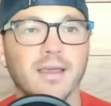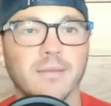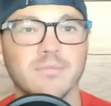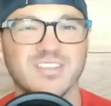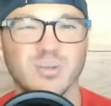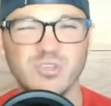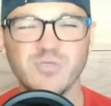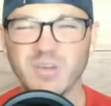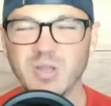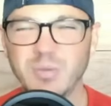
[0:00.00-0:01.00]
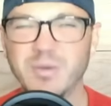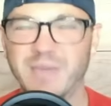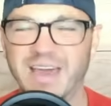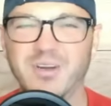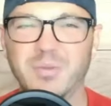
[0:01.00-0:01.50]
Don't you feel a little bit
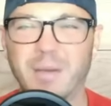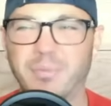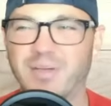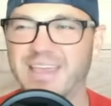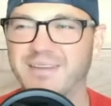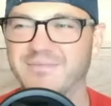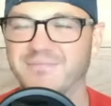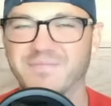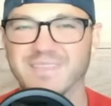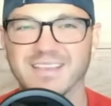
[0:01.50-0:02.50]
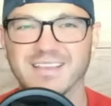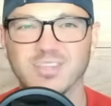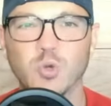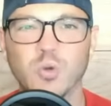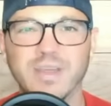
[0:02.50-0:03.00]
better about playing
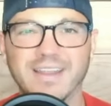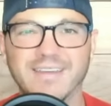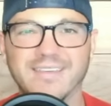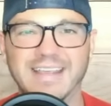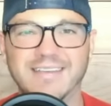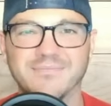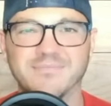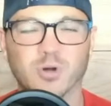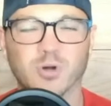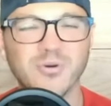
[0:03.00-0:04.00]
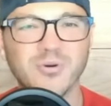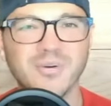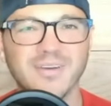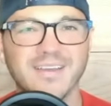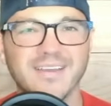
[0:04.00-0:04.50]
Ewan and Pringle
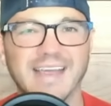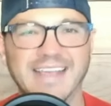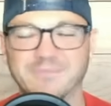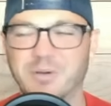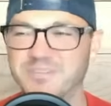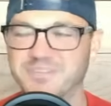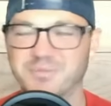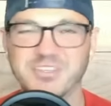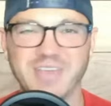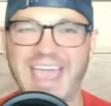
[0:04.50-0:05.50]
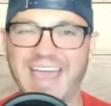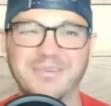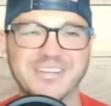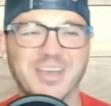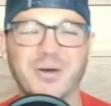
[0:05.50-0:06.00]
as opposed to what you had with
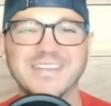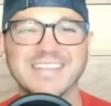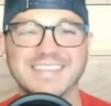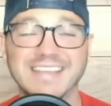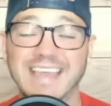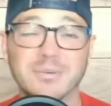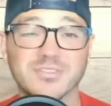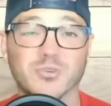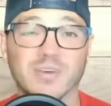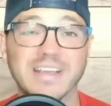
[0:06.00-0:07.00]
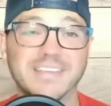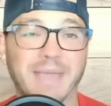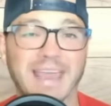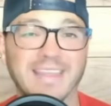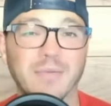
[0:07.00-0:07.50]
Jonas and Z? That was crazy,
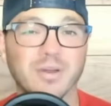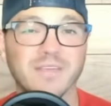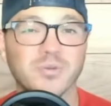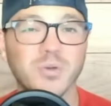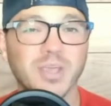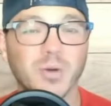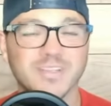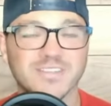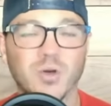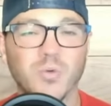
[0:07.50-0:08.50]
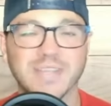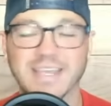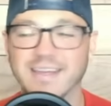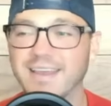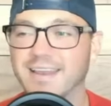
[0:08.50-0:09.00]
man. And they weren't even really going zone when they
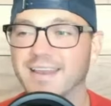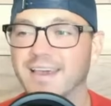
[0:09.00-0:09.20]
did it.